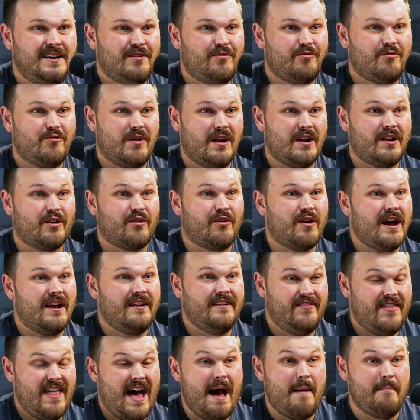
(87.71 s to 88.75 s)
running around
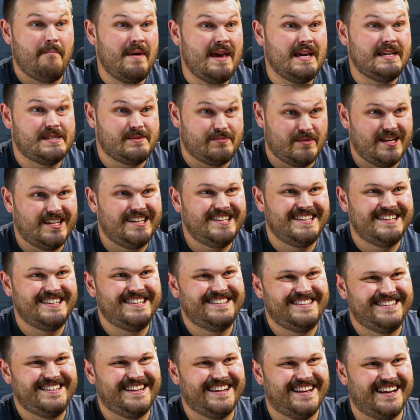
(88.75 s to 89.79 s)
in that basement.
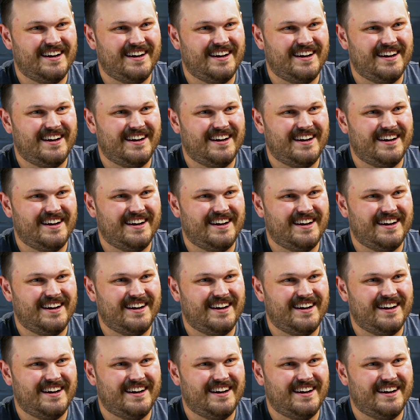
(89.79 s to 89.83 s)
You